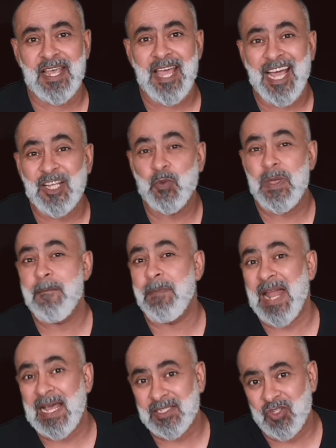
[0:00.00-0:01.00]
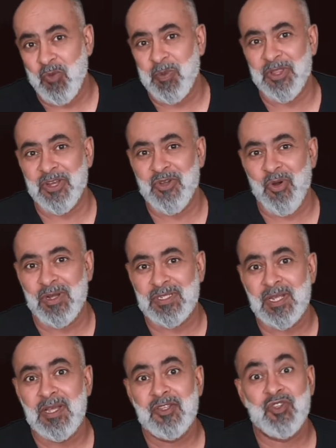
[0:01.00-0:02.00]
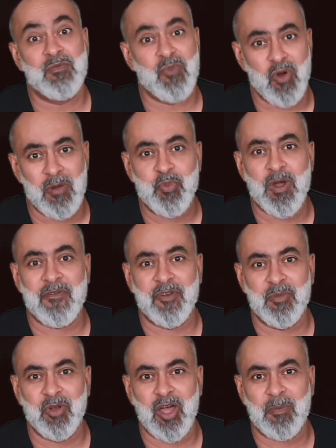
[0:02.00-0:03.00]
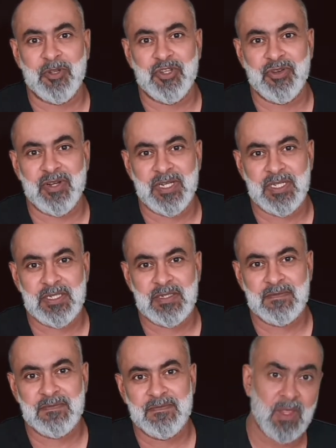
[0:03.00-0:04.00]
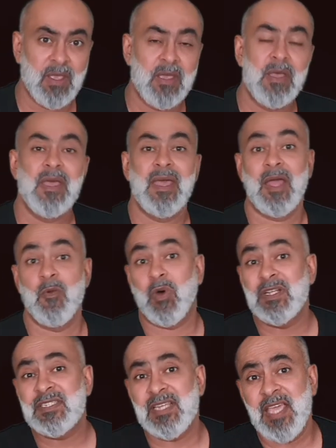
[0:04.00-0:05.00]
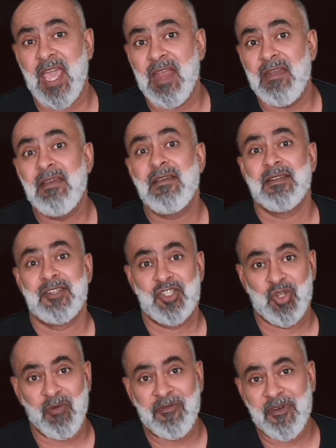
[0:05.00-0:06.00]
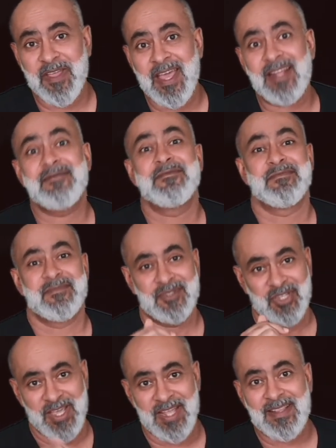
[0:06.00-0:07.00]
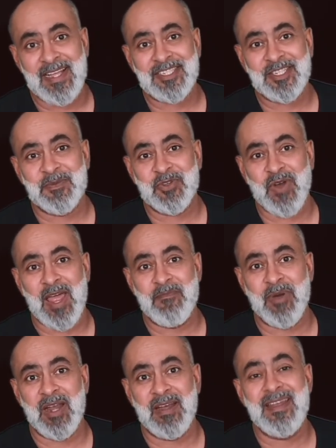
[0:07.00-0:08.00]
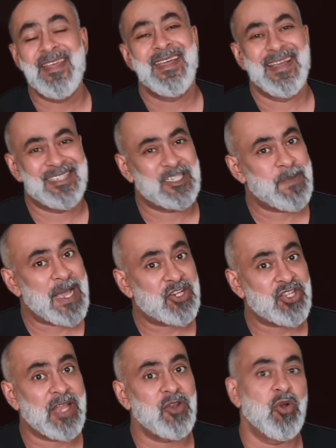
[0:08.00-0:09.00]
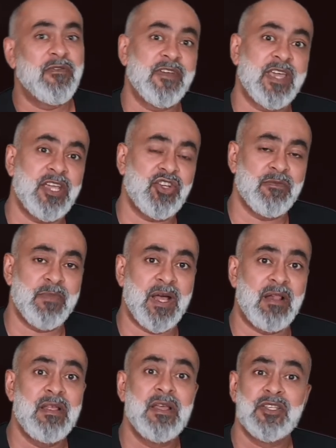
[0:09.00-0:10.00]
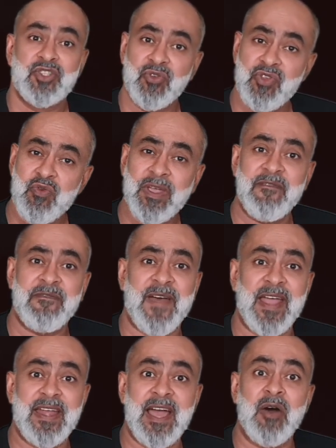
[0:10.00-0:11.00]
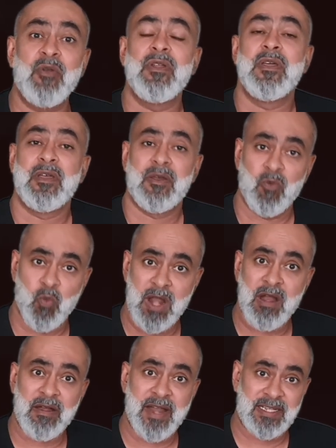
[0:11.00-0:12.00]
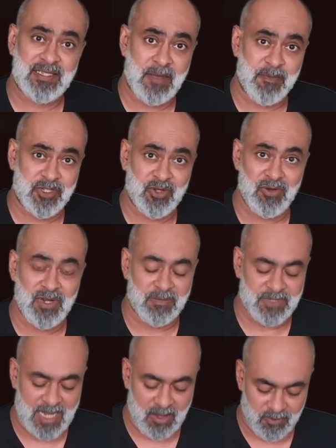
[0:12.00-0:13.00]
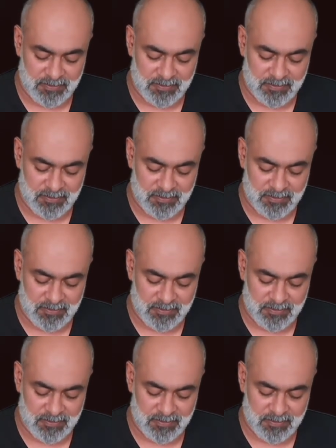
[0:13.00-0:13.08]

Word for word: as we blast open the doors to more profitable opportunities. And once again, don't forget to hit that subscribe button and smash that notification bell so you can find out when our next episode comes out.